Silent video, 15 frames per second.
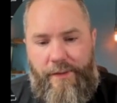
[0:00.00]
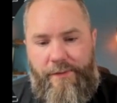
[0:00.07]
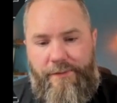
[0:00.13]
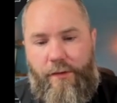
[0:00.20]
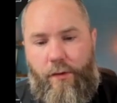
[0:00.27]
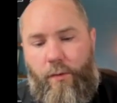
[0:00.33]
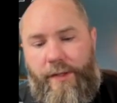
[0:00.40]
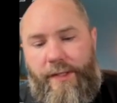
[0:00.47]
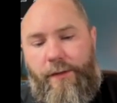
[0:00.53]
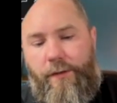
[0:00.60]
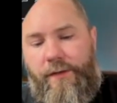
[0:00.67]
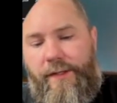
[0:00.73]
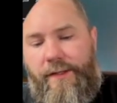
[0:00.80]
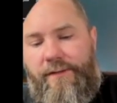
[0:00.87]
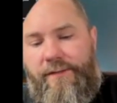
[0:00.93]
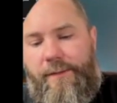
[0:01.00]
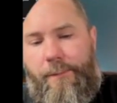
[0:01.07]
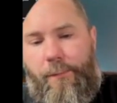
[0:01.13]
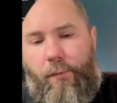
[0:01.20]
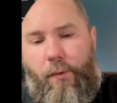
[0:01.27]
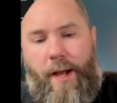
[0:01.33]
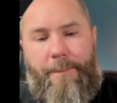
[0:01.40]
so here is the
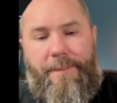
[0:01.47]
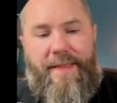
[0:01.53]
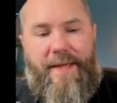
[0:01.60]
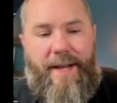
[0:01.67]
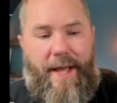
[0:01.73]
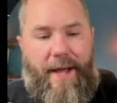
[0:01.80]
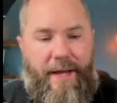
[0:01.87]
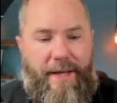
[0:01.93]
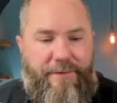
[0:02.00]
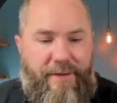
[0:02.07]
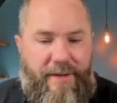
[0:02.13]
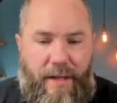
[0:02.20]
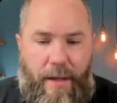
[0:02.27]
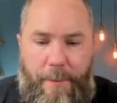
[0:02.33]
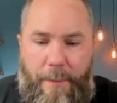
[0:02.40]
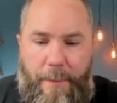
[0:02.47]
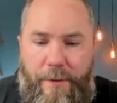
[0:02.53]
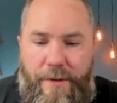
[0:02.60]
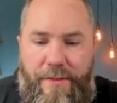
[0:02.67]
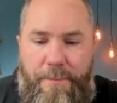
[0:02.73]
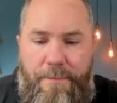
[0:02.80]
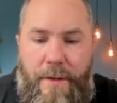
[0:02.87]
prompt that I've come up with.